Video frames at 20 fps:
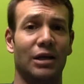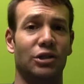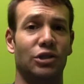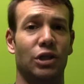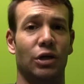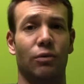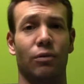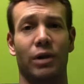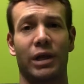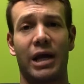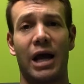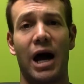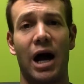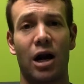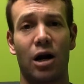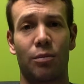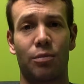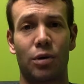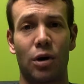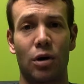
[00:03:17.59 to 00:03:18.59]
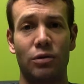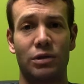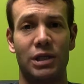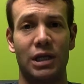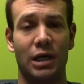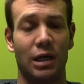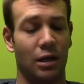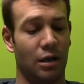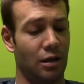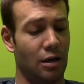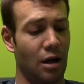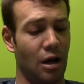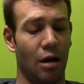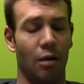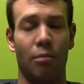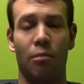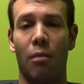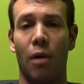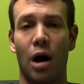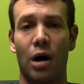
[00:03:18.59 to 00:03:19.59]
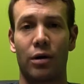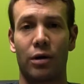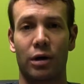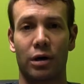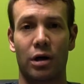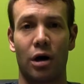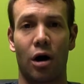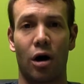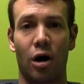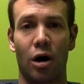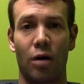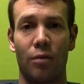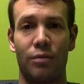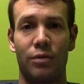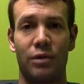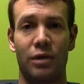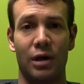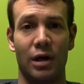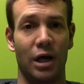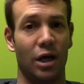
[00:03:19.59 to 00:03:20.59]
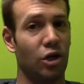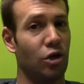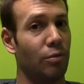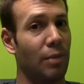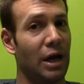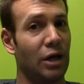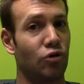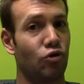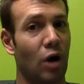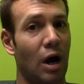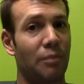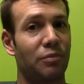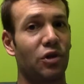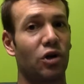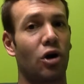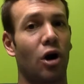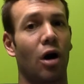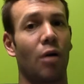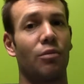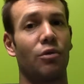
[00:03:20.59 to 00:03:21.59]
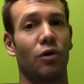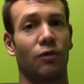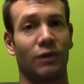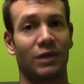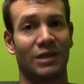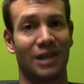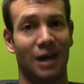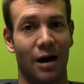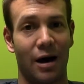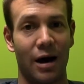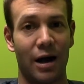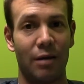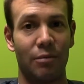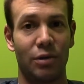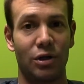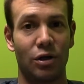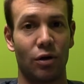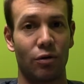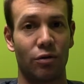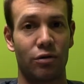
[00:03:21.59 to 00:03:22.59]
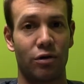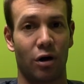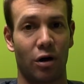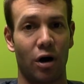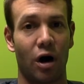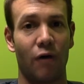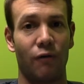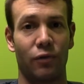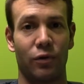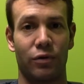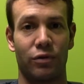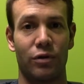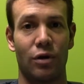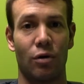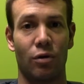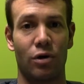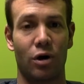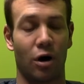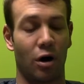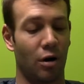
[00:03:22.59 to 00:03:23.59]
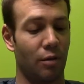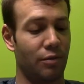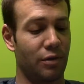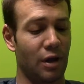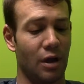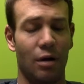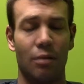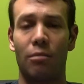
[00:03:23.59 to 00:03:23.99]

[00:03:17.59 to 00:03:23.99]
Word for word: Generally, higher protein, moderate carbs, and you may drop the carbs over time, but don't start off with no carbs.